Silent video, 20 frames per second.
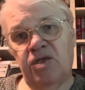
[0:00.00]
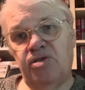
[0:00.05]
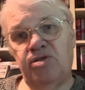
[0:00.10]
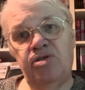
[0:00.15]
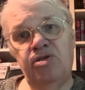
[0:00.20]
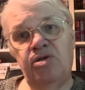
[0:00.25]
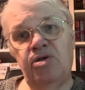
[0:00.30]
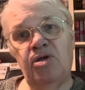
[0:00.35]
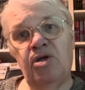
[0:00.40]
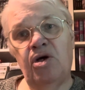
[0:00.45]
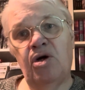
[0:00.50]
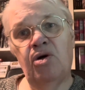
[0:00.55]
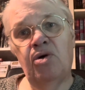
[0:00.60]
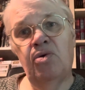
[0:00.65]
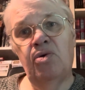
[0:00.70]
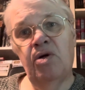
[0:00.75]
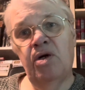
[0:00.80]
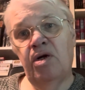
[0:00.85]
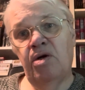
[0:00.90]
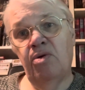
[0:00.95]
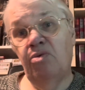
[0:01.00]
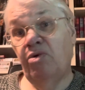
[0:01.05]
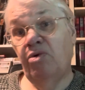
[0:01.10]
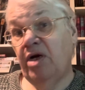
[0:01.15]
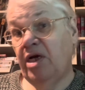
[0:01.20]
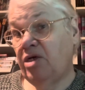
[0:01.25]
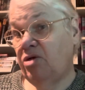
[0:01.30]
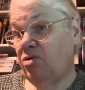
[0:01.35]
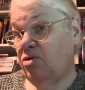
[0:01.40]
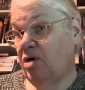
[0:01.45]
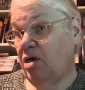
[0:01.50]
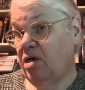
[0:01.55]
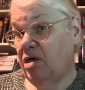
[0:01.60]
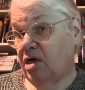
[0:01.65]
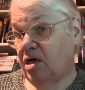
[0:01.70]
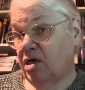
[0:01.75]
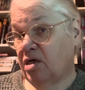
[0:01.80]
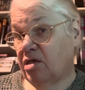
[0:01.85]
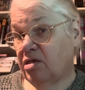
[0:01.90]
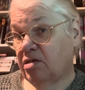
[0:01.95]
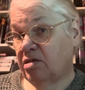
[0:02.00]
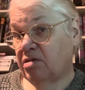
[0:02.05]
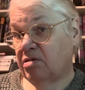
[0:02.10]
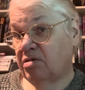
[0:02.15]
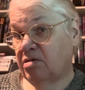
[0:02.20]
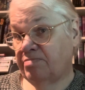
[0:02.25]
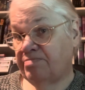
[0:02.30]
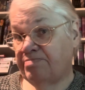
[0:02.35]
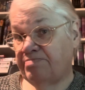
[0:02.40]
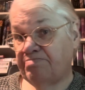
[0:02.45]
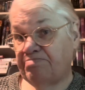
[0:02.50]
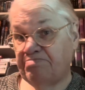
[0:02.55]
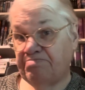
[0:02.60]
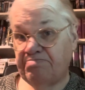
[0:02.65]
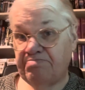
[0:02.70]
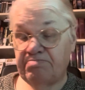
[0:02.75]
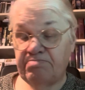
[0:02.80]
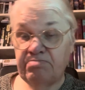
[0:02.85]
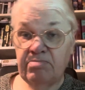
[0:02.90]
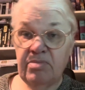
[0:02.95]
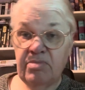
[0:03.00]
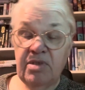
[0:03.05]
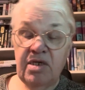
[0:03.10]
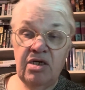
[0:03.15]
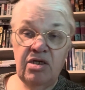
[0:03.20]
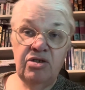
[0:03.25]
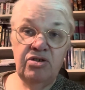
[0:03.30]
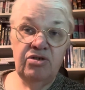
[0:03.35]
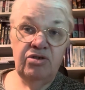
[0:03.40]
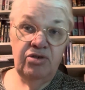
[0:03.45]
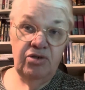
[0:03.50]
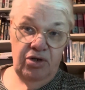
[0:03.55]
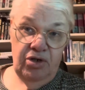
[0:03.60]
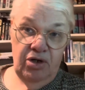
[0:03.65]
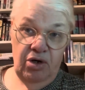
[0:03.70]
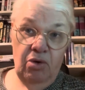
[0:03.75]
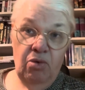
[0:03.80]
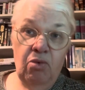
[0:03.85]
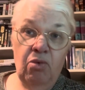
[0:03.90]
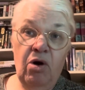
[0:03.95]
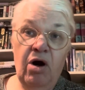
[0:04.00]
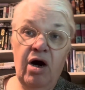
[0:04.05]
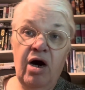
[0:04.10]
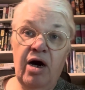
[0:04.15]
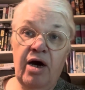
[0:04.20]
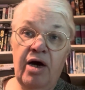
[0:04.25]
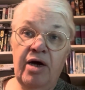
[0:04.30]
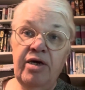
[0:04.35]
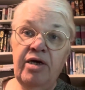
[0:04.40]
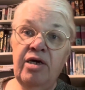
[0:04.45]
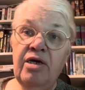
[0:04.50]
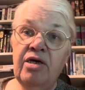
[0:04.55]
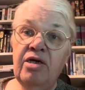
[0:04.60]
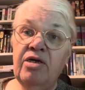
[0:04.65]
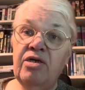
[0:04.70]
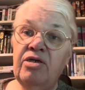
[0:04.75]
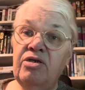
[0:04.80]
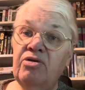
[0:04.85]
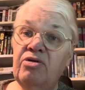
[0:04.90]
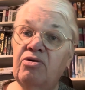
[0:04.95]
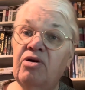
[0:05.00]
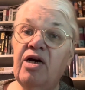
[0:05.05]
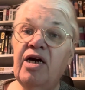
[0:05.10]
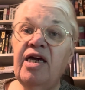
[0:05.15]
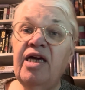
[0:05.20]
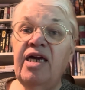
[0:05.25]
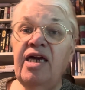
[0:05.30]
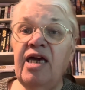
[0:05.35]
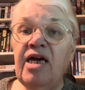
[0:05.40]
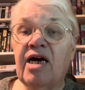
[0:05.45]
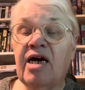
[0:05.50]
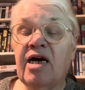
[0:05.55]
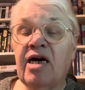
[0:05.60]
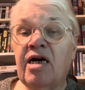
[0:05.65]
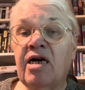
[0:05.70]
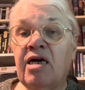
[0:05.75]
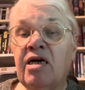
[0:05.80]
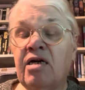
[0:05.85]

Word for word: Do you know where you are? Hmm. do you know why you are here?